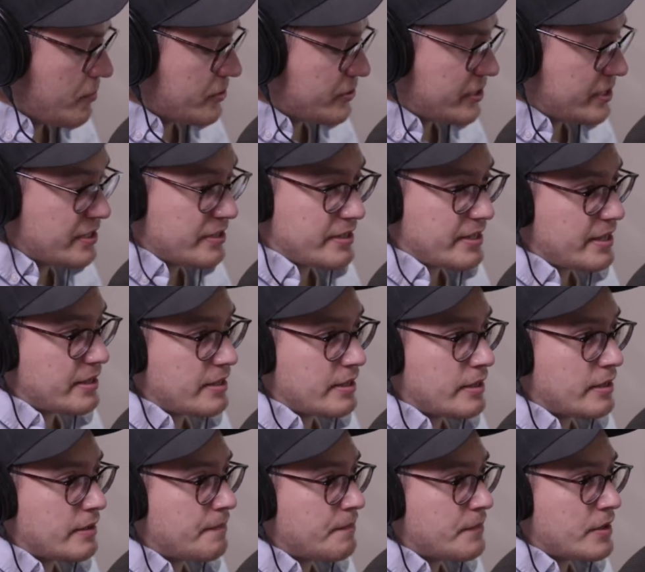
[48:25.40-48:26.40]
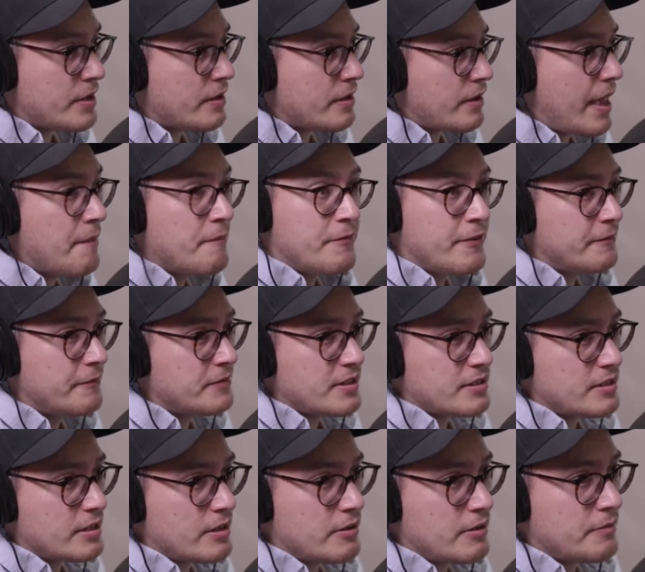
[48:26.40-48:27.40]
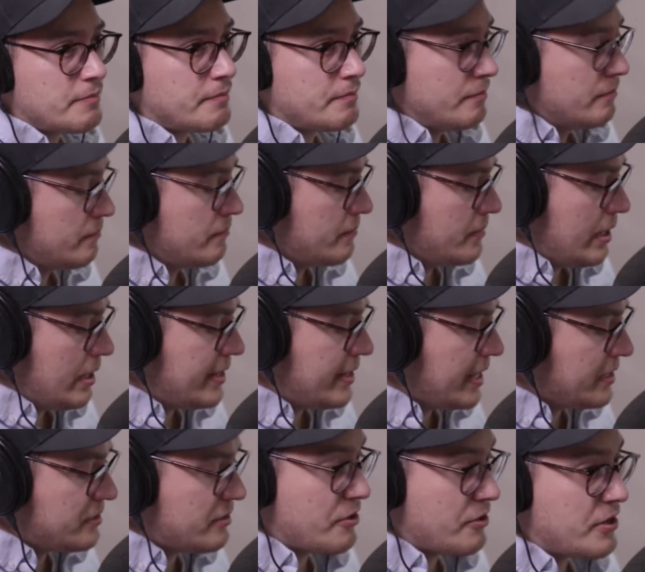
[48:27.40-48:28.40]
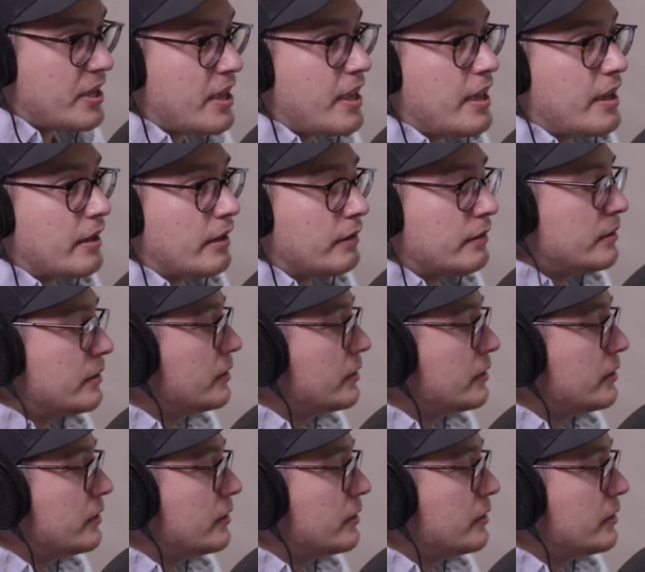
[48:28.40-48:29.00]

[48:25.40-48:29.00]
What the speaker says: And he said that the M50 is that's their king.